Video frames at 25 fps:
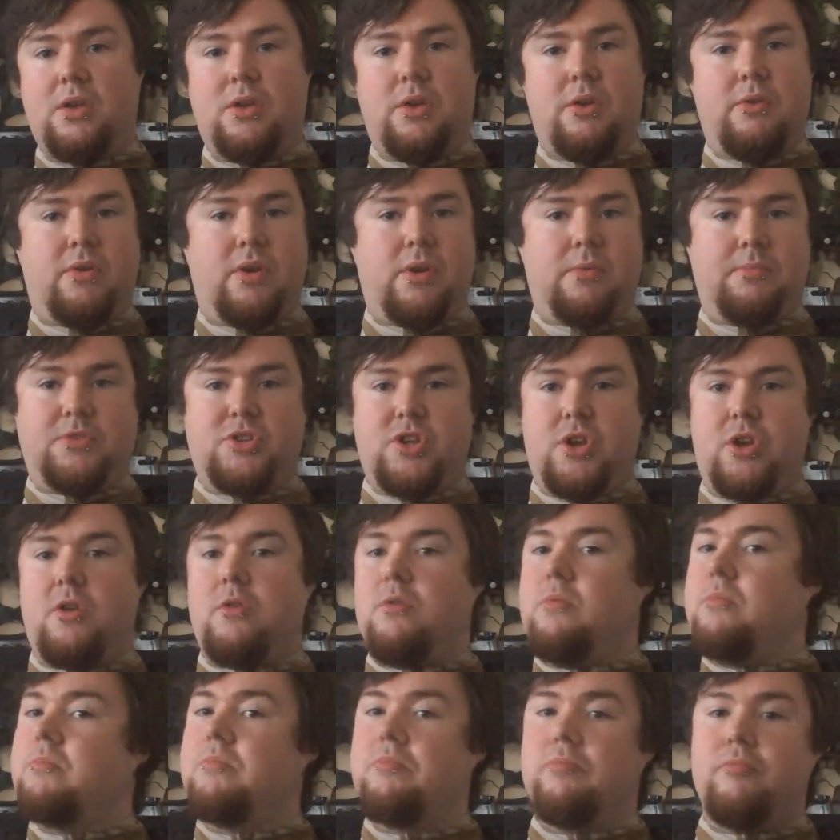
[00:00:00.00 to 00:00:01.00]
You can
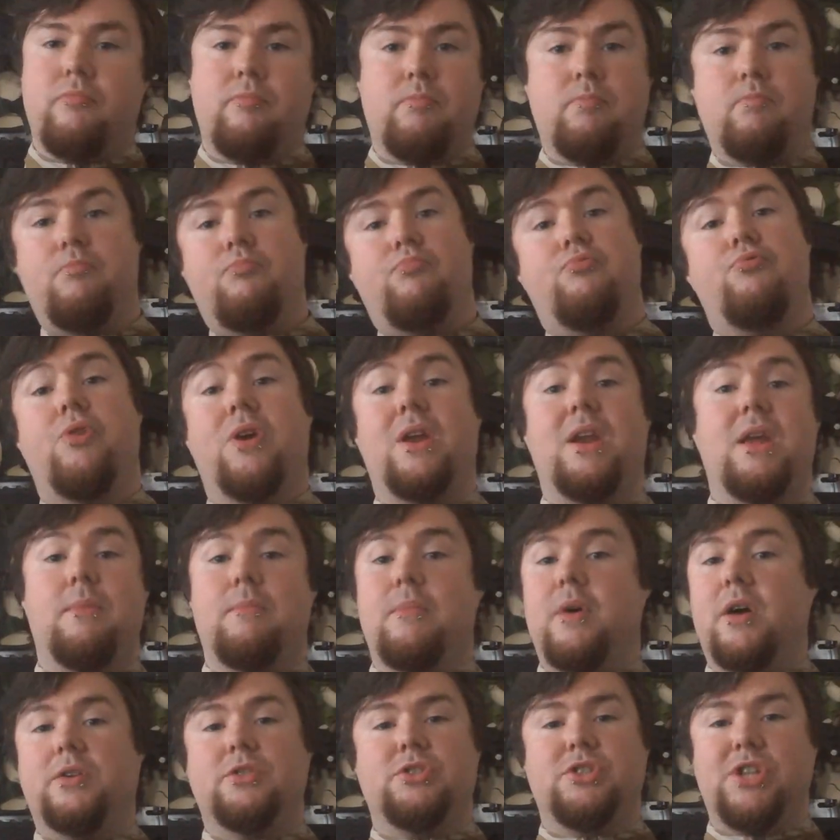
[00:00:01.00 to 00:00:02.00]
do
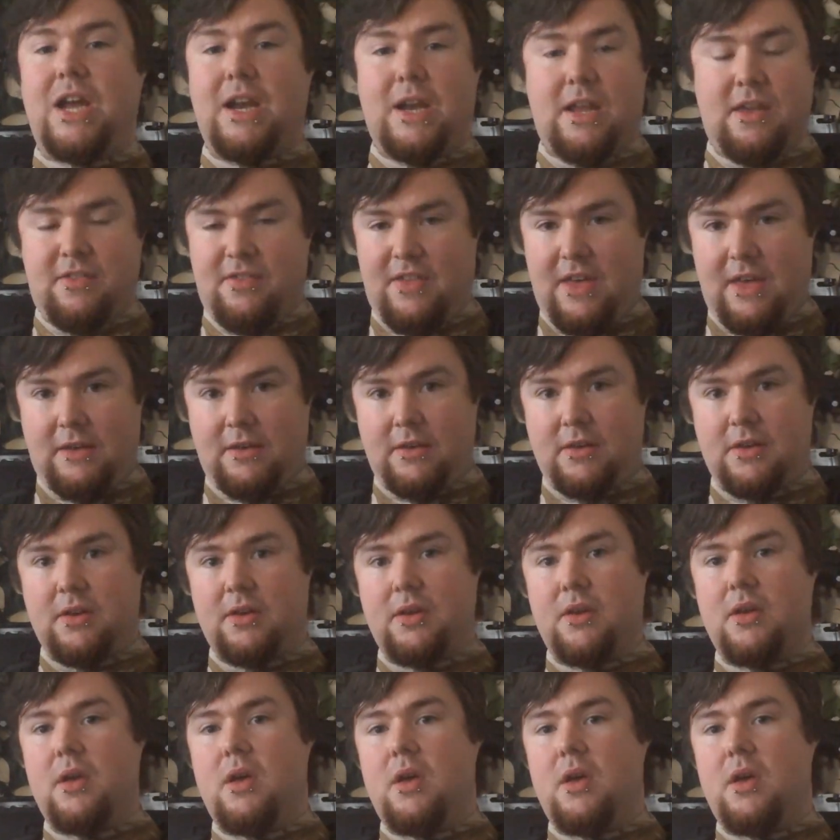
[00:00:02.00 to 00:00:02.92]
pretty much anything.